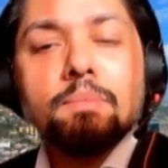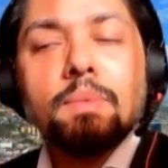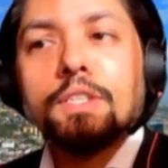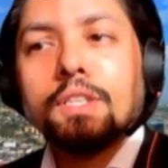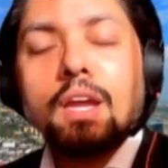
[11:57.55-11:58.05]

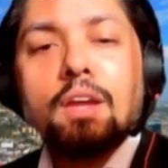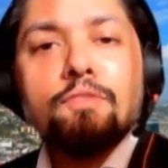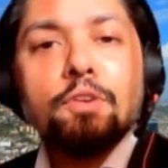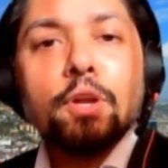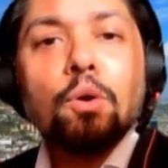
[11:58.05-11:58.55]
but uh, if
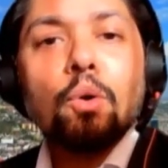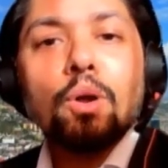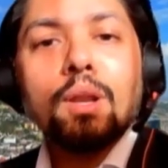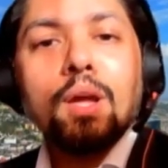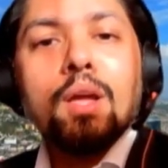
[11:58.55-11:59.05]
you
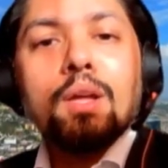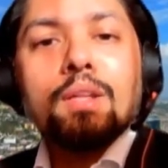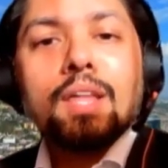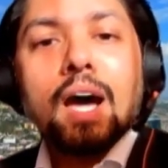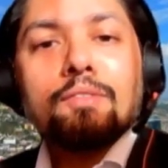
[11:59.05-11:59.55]
recall
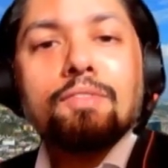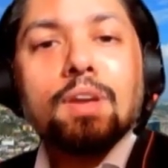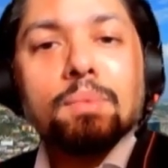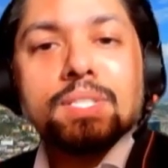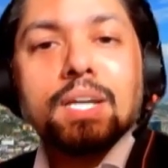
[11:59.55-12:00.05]
that
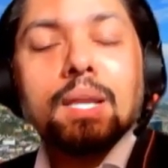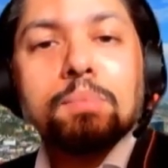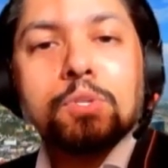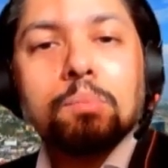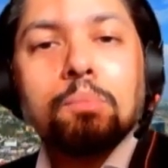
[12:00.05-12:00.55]
famous Calypso